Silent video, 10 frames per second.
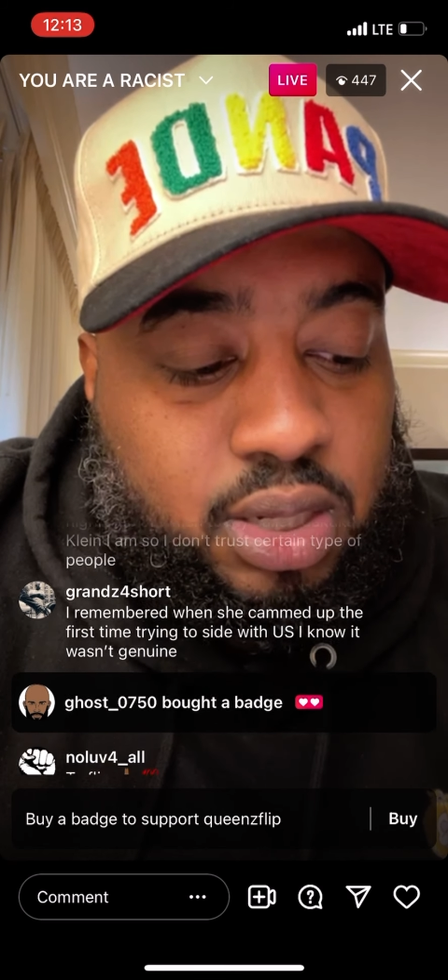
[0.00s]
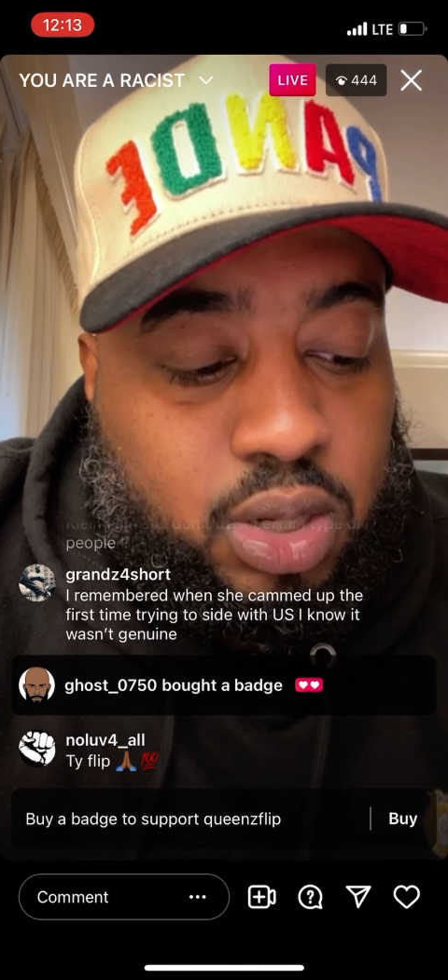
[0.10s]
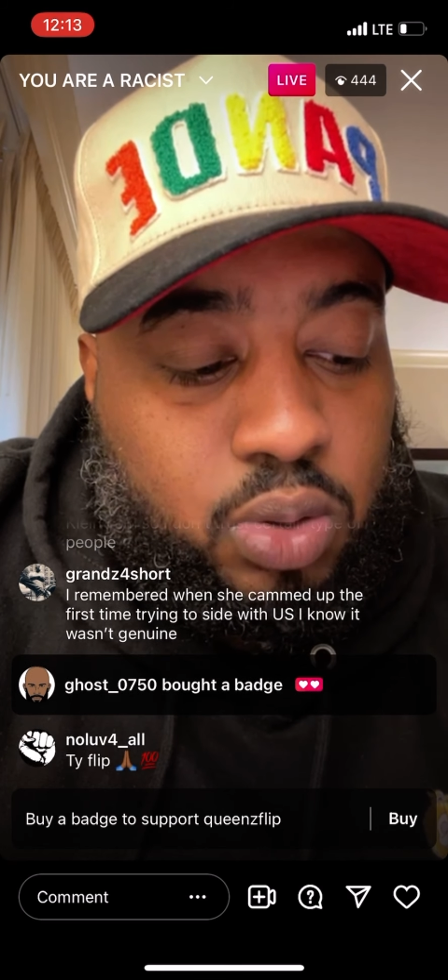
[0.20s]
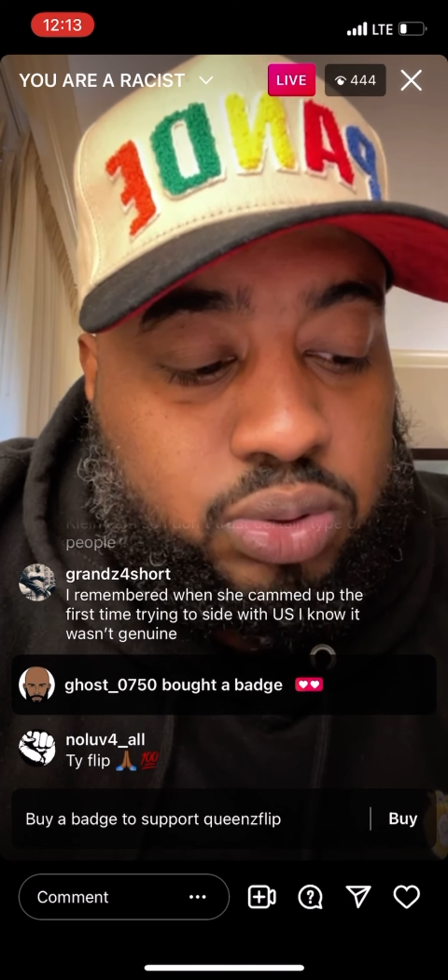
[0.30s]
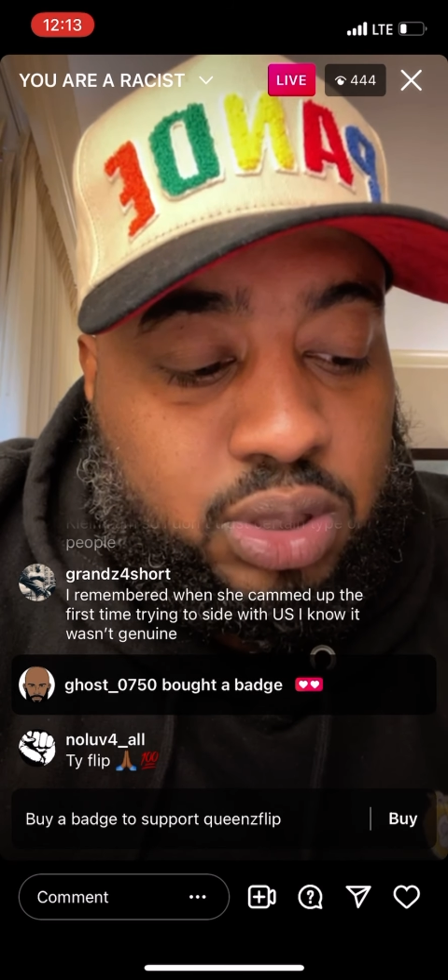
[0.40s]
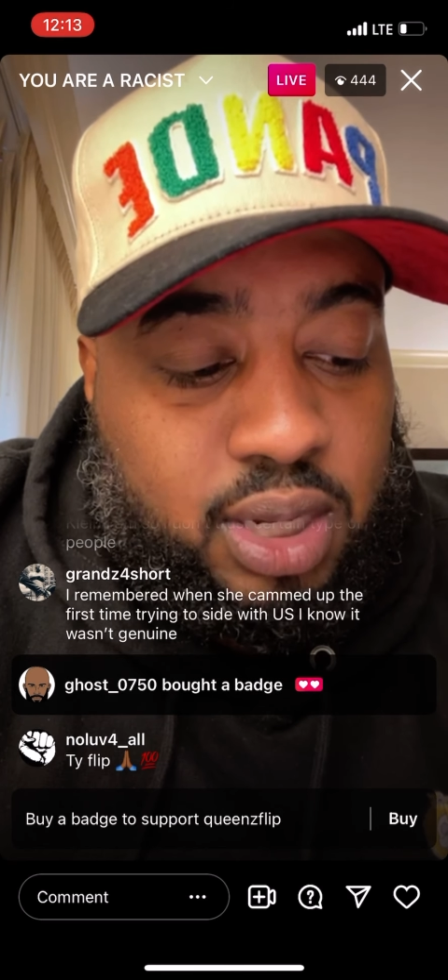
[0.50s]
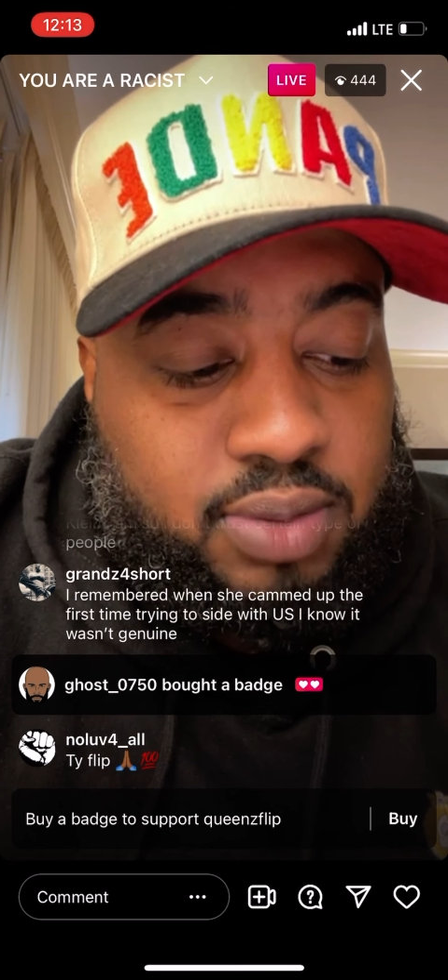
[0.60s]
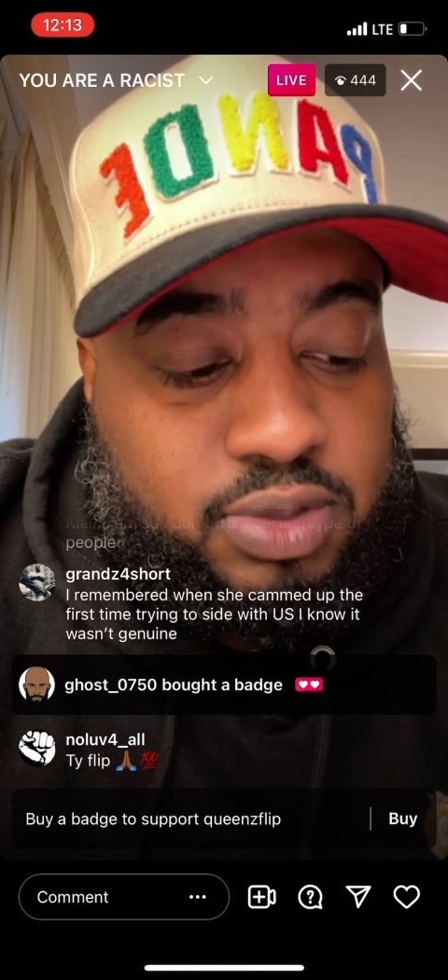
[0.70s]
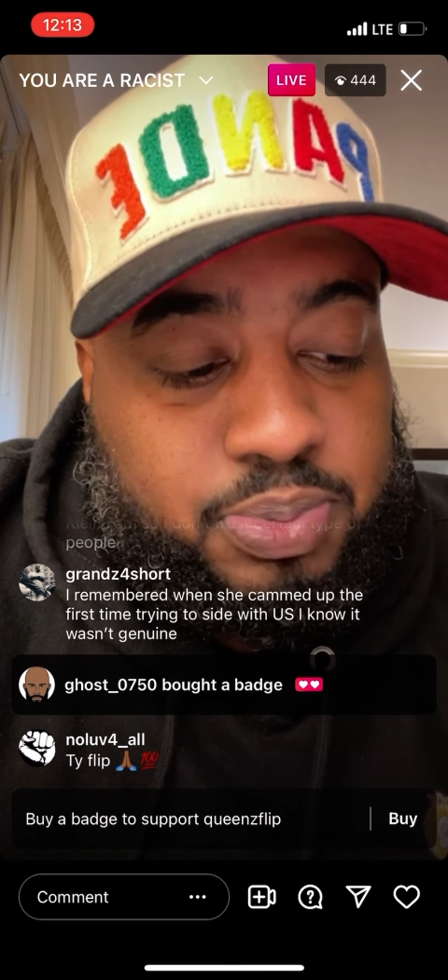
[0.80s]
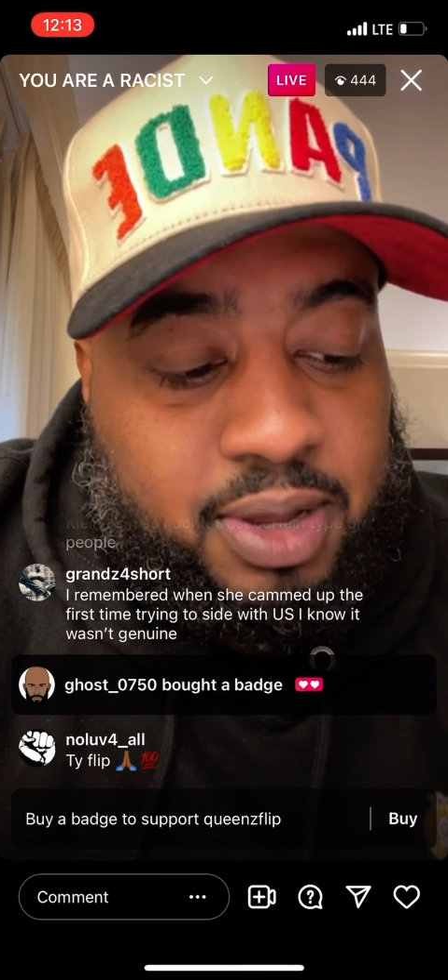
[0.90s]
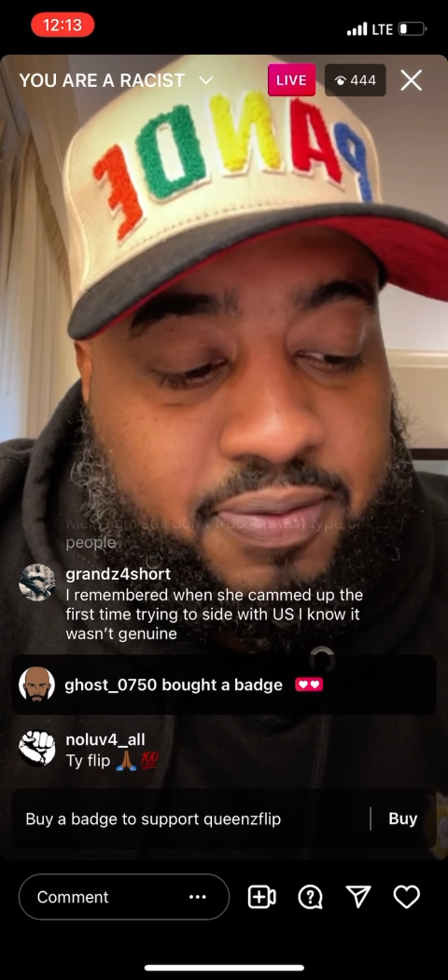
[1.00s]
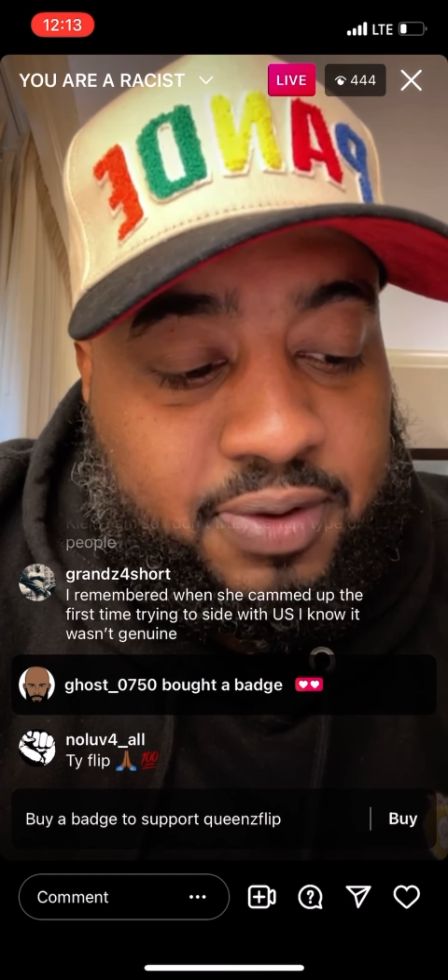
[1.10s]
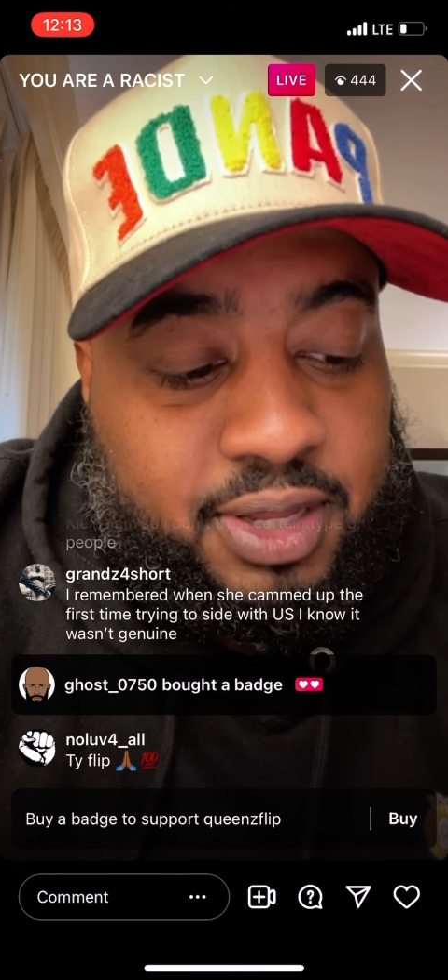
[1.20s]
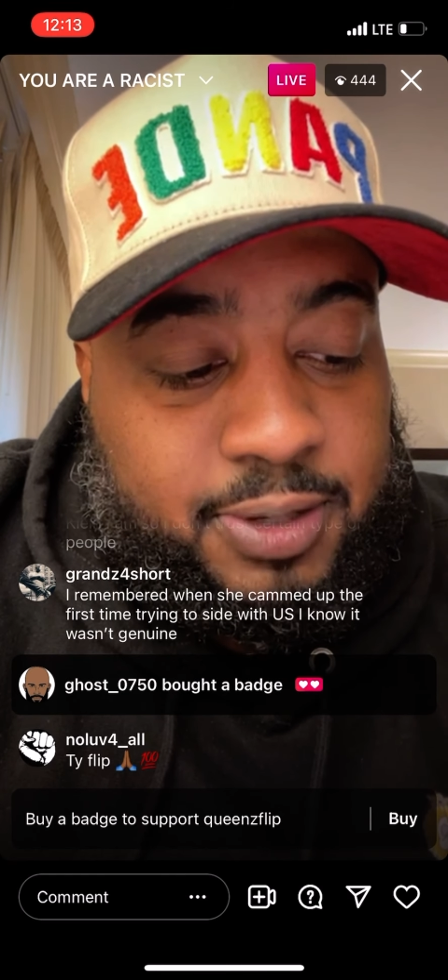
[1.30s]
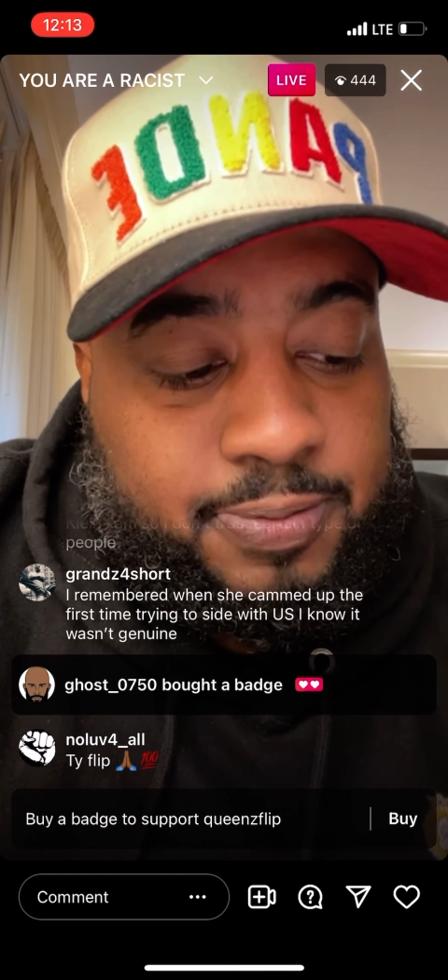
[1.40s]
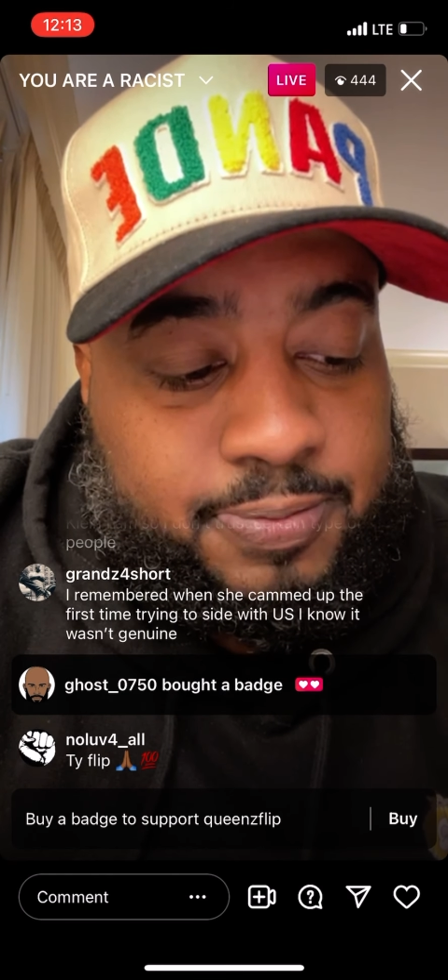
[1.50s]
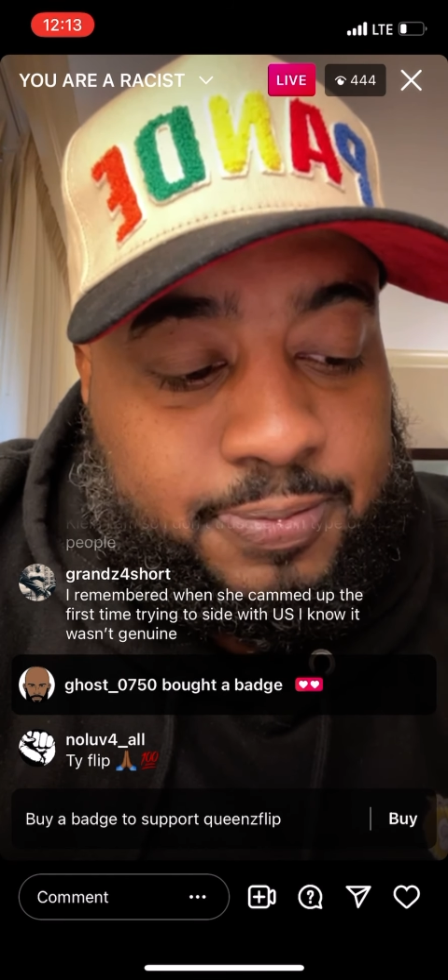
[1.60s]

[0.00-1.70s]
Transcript: good co-sign respectfully